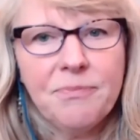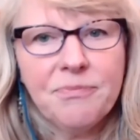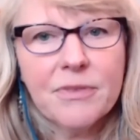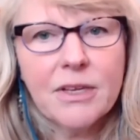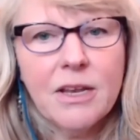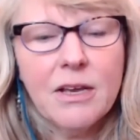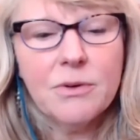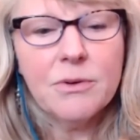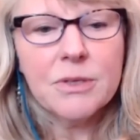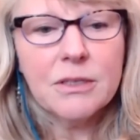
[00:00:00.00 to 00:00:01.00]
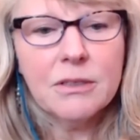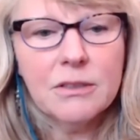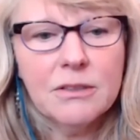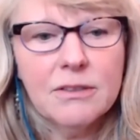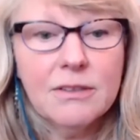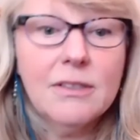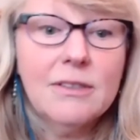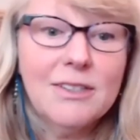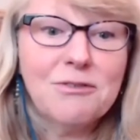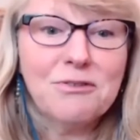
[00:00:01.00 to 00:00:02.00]
and how it was a little
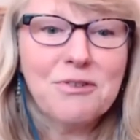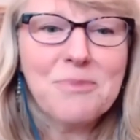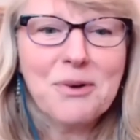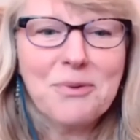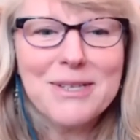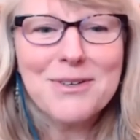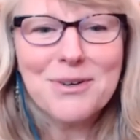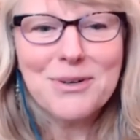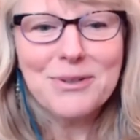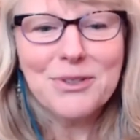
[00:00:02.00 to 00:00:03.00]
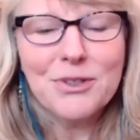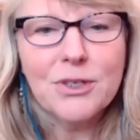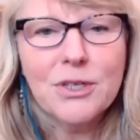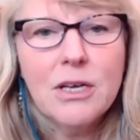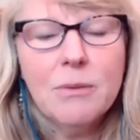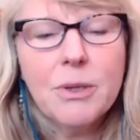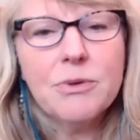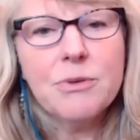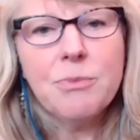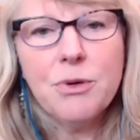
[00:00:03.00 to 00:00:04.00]
different from our Western culture. But it
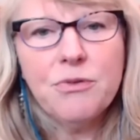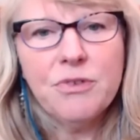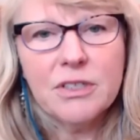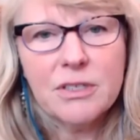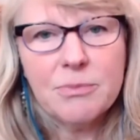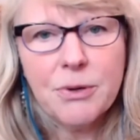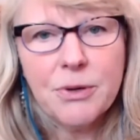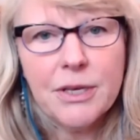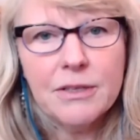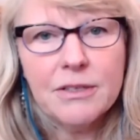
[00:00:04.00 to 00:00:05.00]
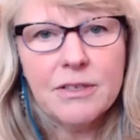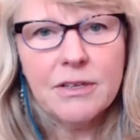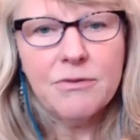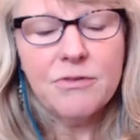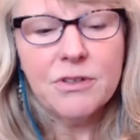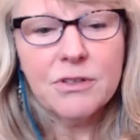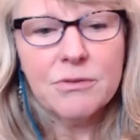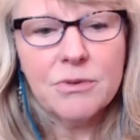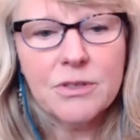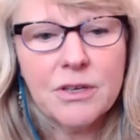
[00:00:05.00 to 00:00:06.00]
was a beautiful experience, and Phyllis
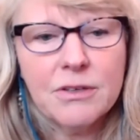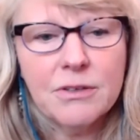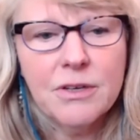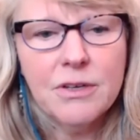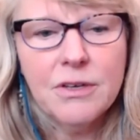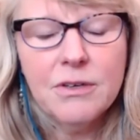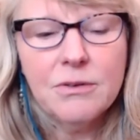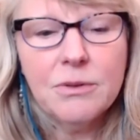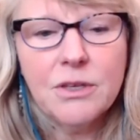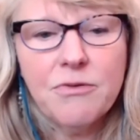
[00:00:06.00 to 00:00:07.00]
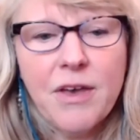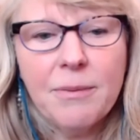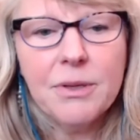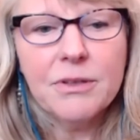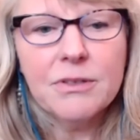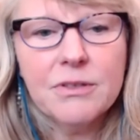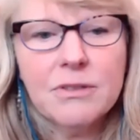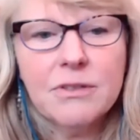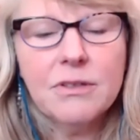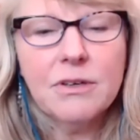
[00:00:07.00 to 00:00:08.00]
was a really
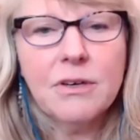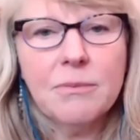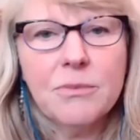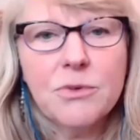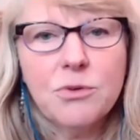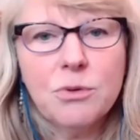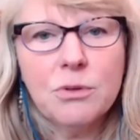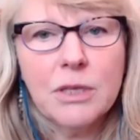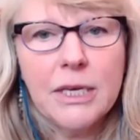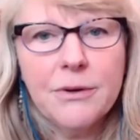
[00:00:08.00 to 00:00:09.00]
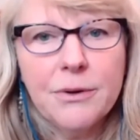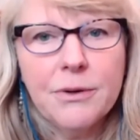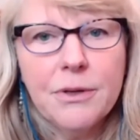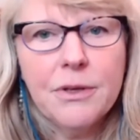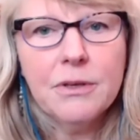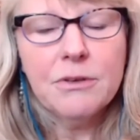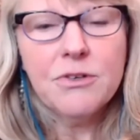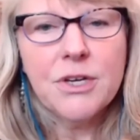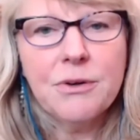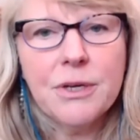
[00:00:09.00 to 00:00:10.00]
fabulous tour leader,
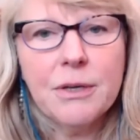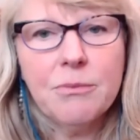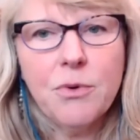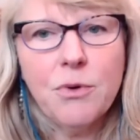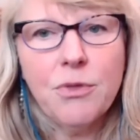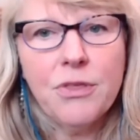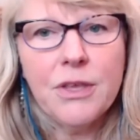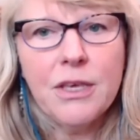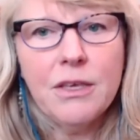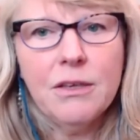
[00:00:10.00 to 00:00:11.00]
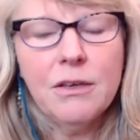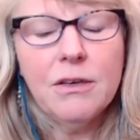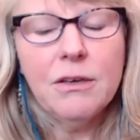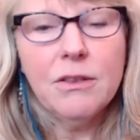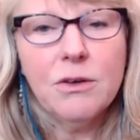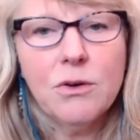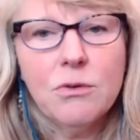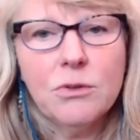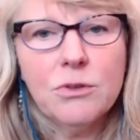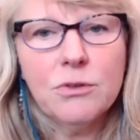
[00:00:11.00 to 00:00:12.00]
sharing both the
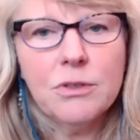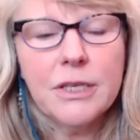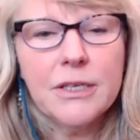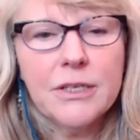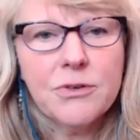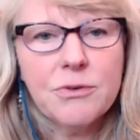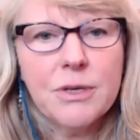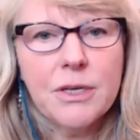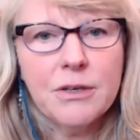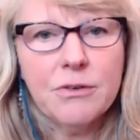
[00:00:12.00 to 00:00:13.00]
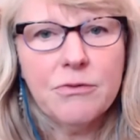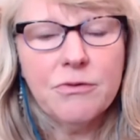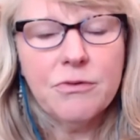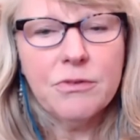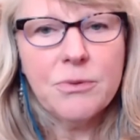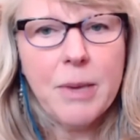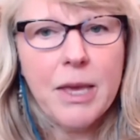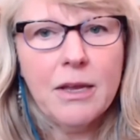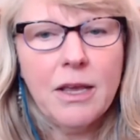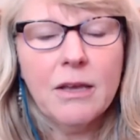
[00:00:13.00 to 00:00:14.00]
culture and the history of
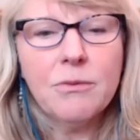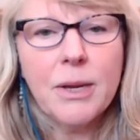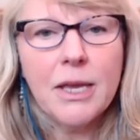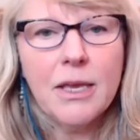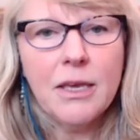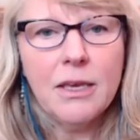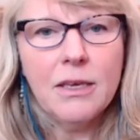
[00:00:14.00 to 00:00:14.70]
Japan and Reiki,